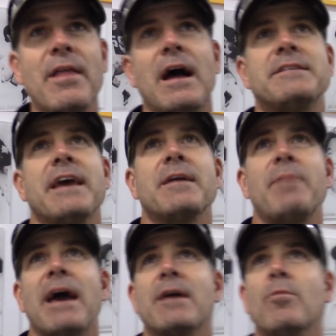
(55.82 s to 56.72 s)
I take it
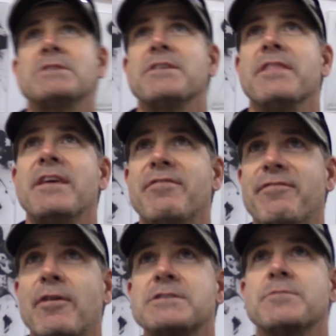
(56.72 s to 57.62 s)
back. It wasn't the
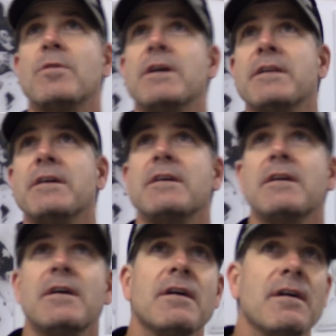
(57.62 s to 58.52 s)
first one.
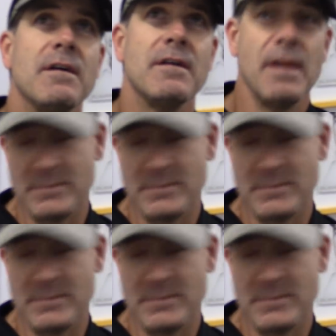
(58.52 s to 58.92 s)
That